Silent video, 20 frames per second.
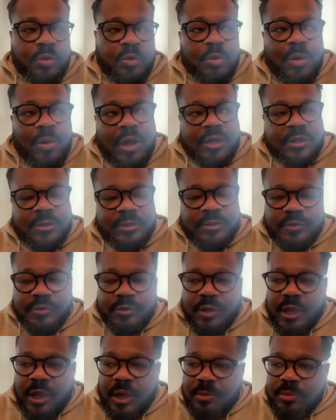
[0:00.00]
we watch
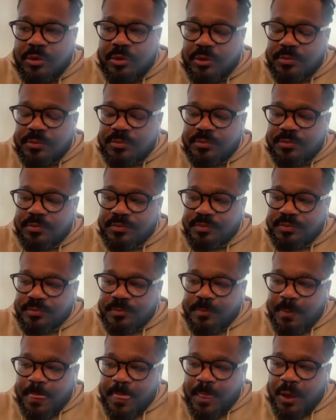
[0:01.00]
the game um,
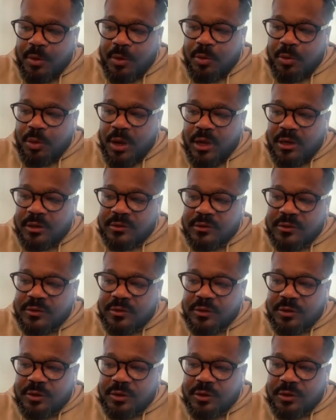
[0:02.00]

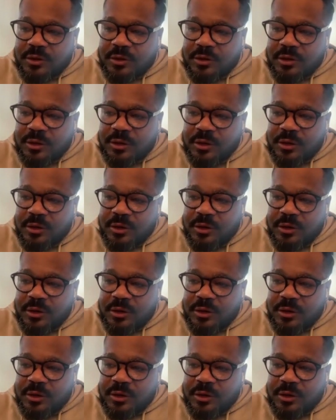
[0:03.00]
Wales uh,